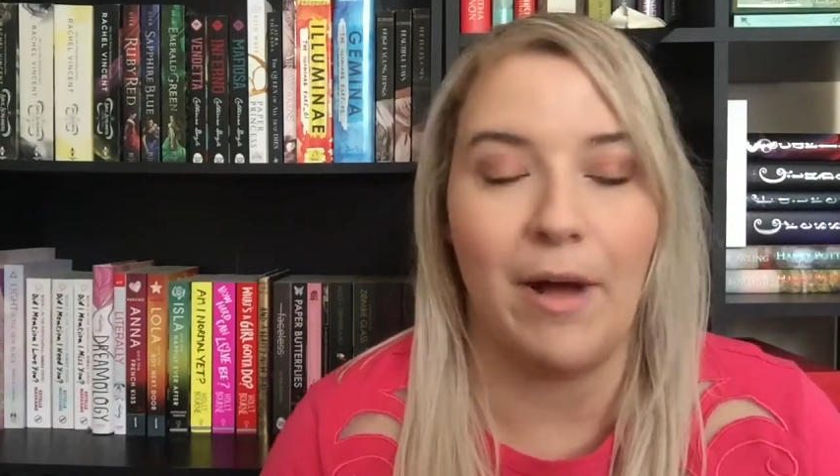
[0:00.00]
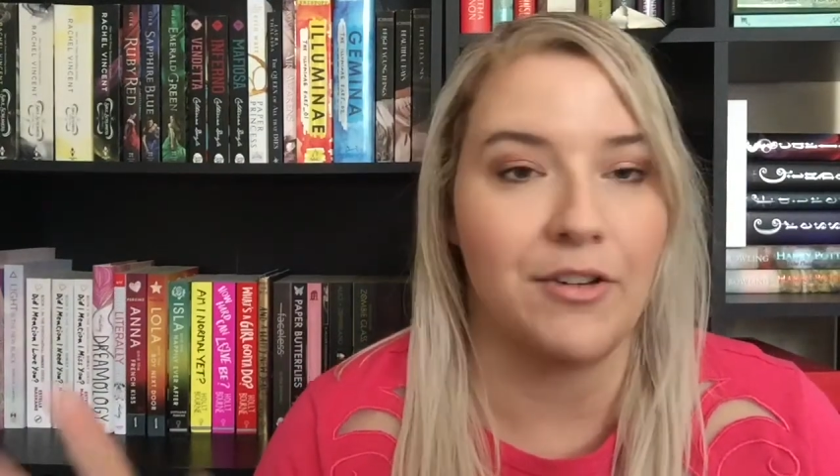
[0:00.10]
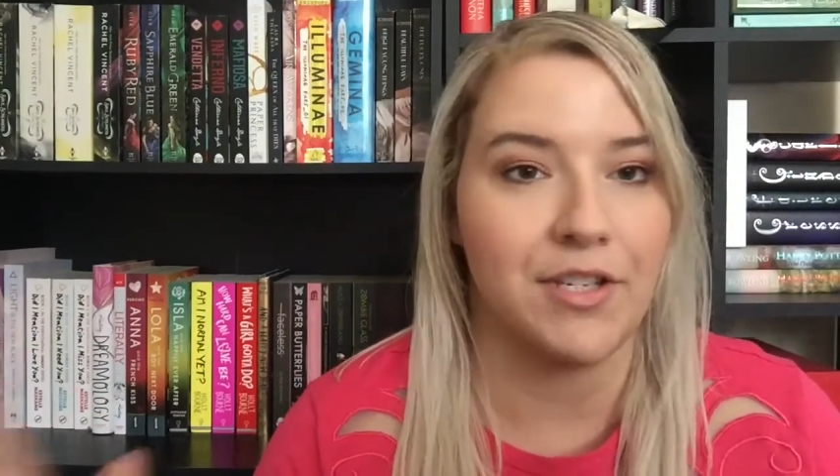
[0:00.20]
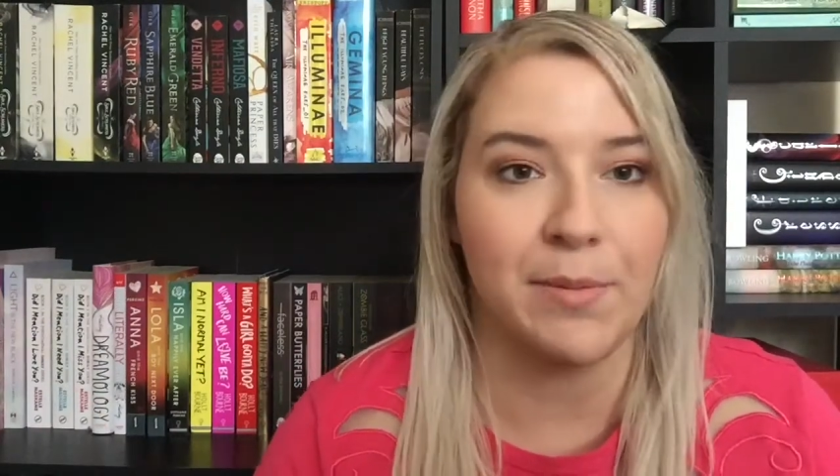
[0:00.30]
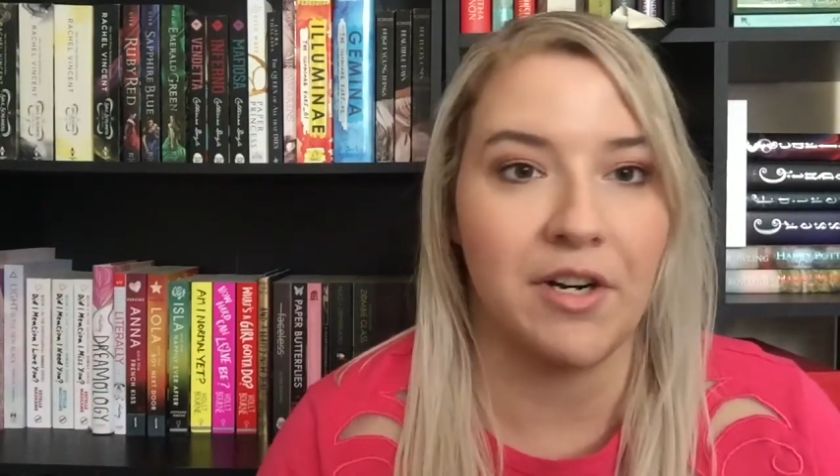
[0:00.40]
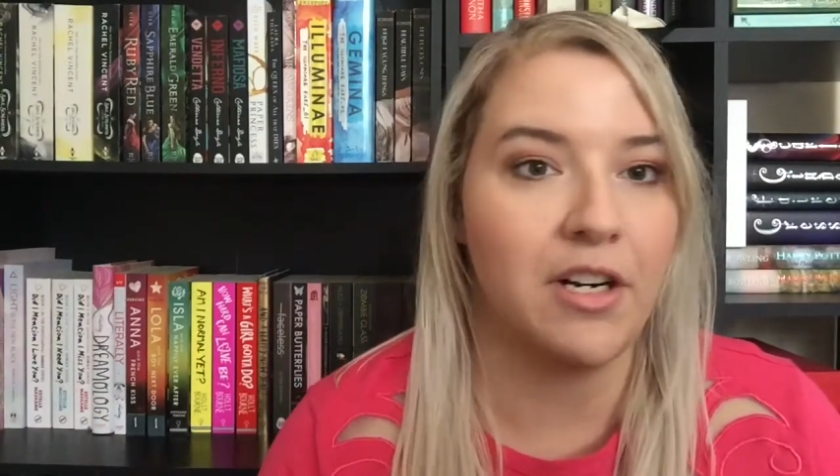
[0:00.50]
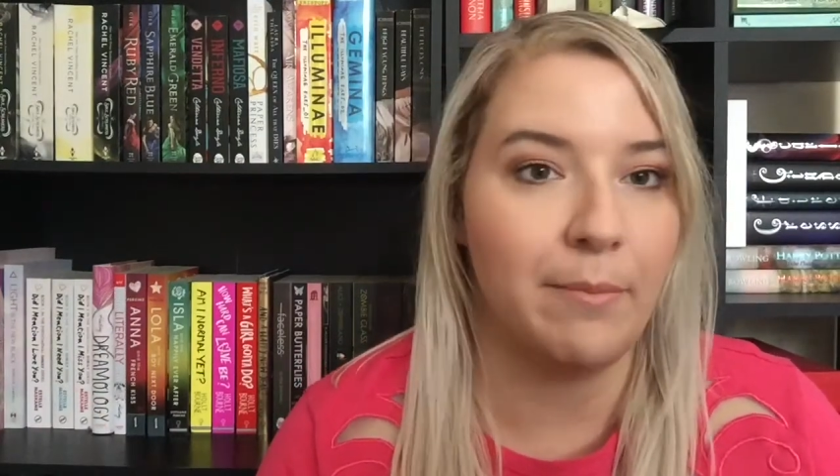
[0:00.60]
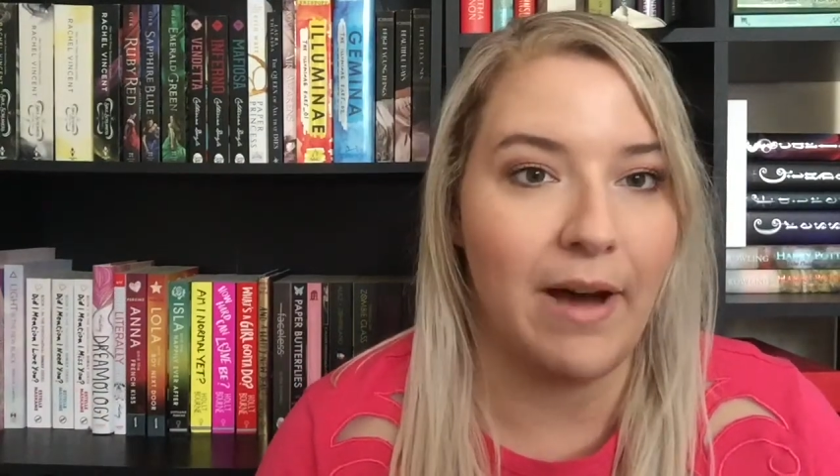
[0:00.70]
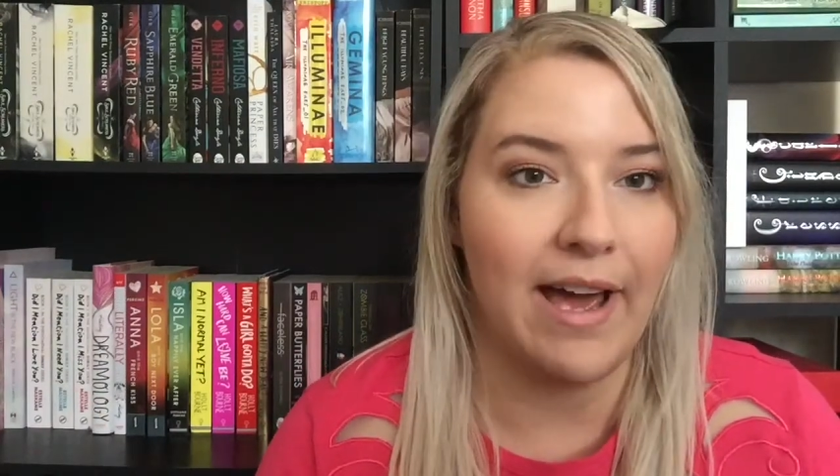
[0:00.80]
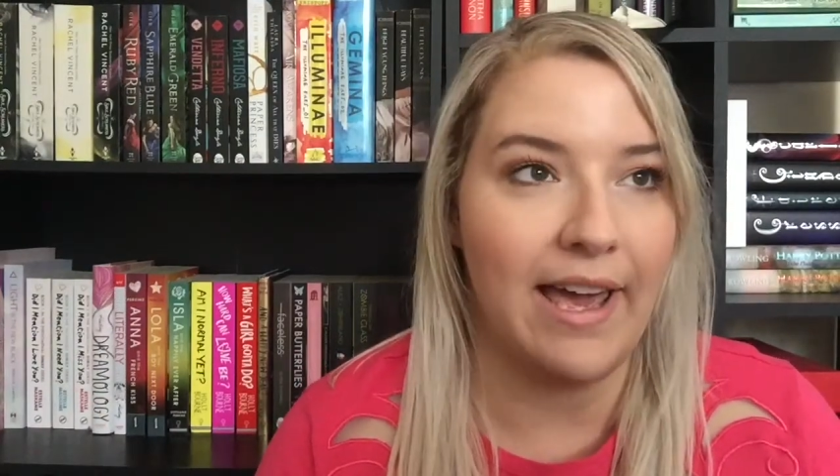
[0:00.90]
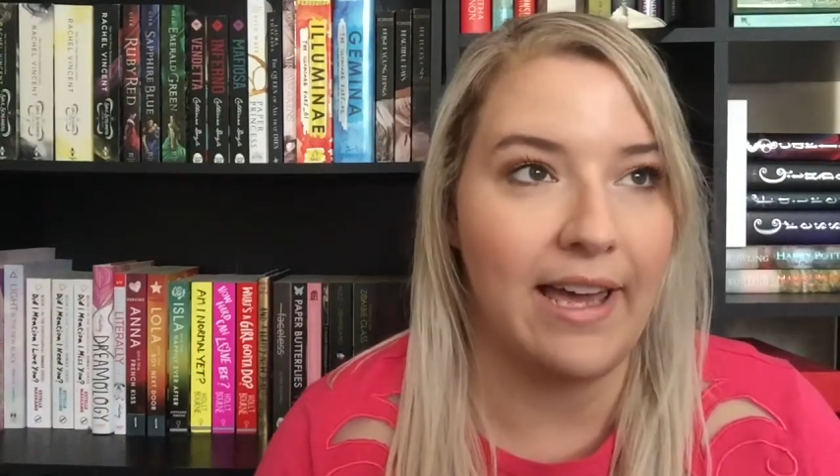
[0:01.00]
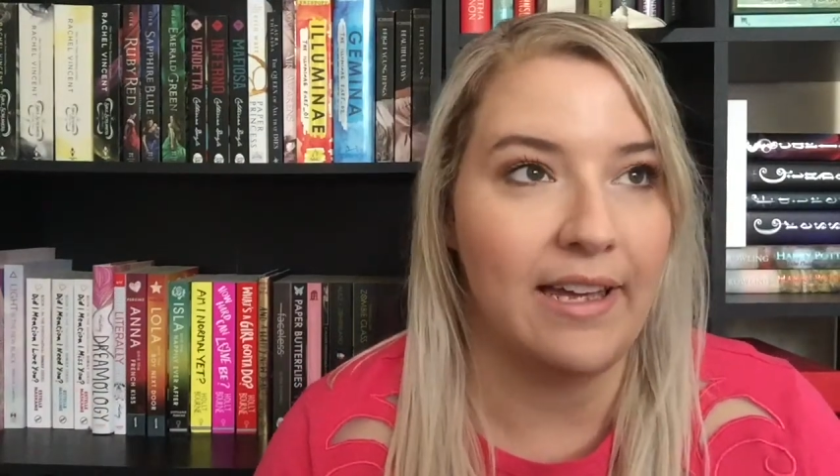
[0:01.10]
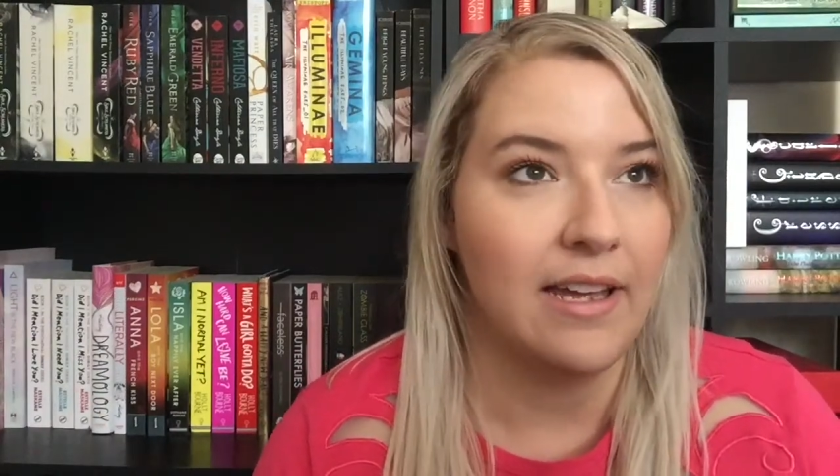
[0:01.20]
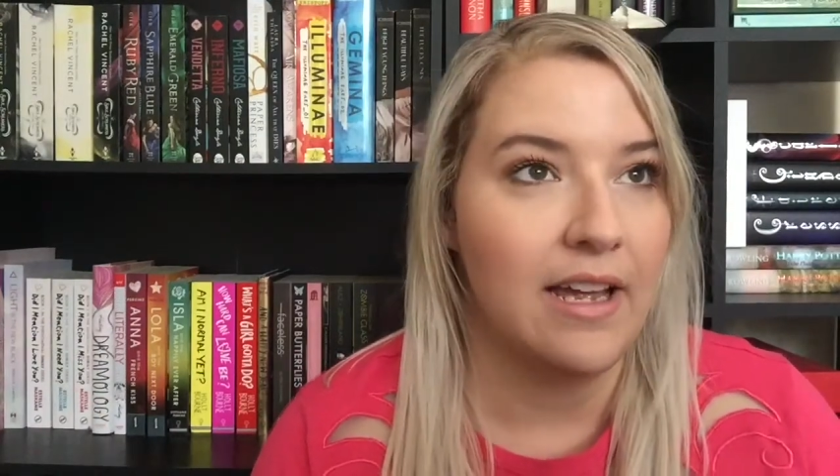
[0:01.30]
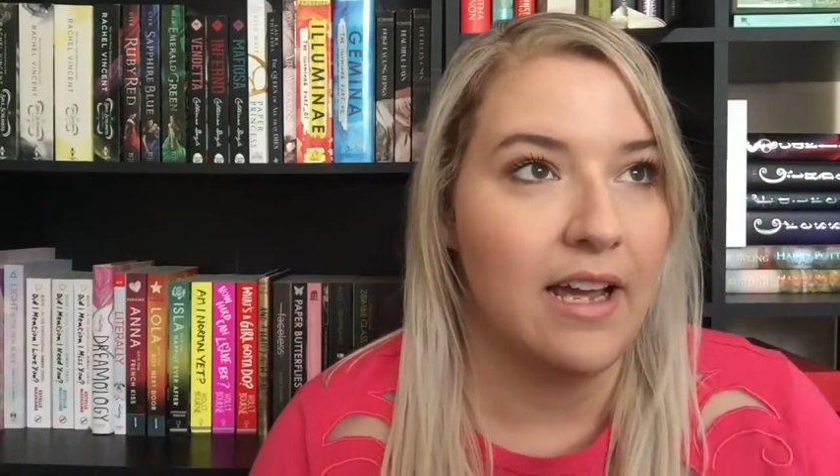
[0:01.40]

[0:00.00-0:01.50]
I'll just put it on my